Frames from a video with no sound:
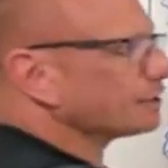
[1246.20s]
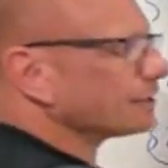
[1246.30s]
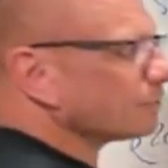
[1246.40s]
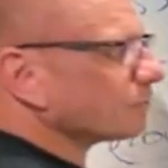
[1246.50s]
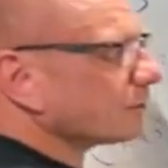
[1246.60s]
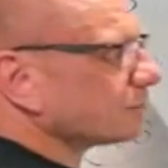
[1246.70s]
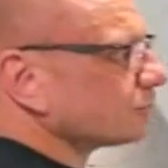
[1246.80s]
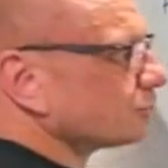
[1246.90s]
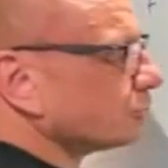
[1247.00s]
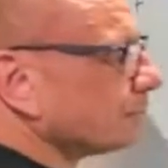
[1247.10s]
it was
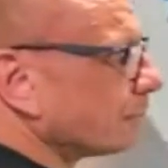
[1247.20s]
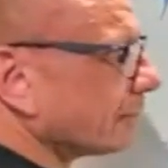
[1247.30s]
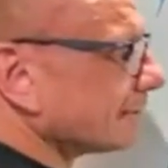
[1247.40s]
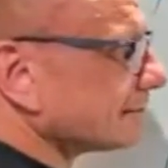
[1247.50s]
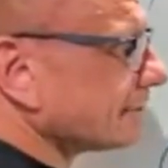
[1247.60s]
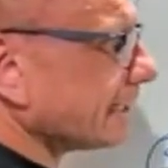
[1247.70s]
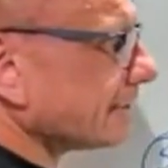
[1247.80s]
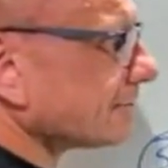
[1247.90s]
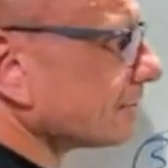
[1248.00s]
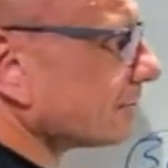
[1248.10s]

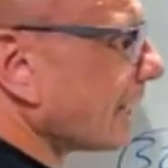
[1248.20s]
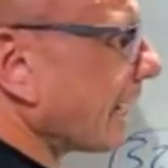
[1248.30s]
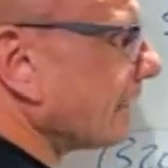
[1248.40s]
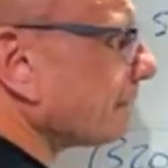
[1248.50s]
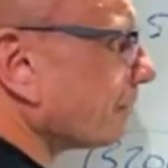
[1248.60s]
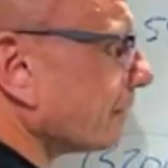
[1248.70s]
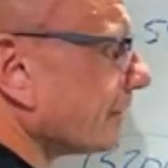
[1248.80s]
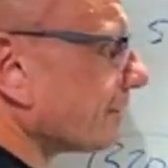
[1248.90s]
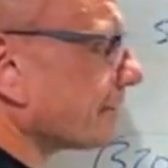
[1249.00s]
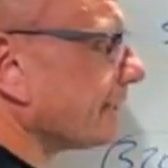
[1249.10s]
2.6 to
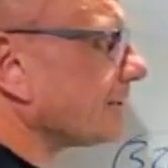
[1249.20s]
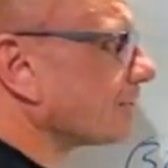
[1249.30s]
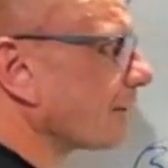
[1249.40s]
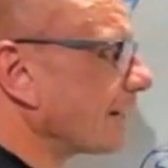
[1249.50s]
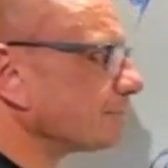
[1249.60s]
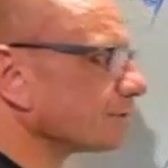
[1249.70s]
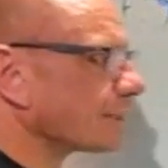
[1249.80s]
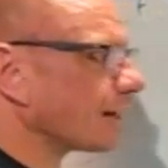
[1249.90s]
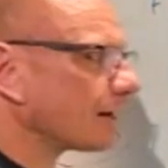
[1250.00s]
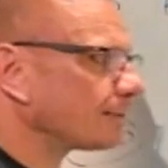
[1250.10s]
8.3 grams of
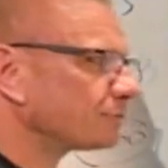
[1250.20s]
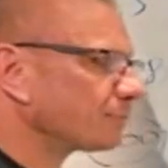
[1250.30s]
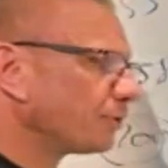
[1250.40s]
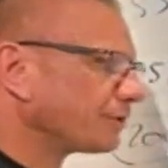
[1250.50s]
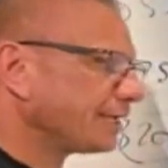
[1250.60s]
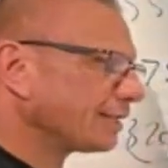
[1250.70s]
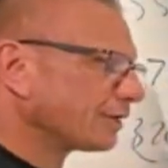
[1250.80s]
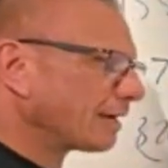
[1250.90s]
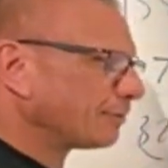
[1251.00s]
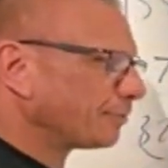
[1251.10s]
carbs per
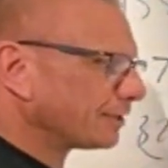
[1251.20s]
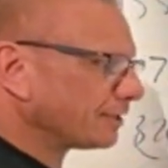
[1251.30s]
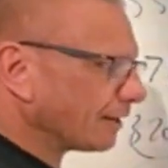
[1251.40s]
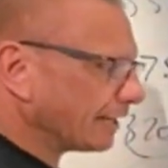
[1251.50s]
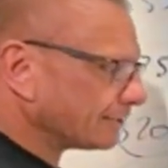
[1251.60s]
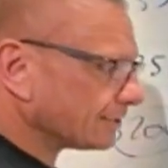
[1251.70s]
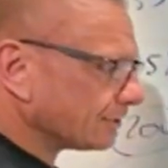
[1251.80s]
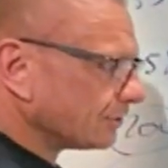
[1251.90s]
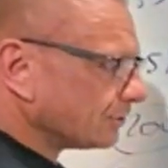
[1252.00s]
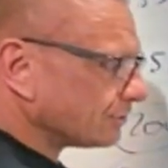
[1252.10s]
kilogram of body weight.
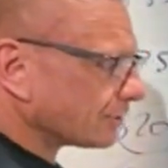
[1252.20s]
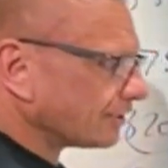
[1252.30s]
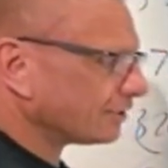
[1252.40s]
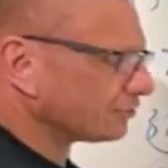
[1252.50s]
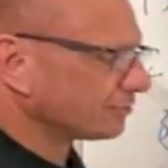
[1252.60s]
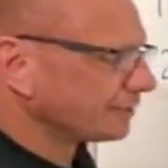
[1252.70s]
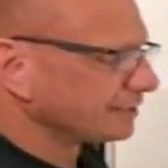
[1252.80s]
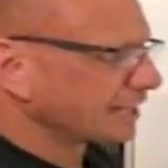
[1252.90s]
So doing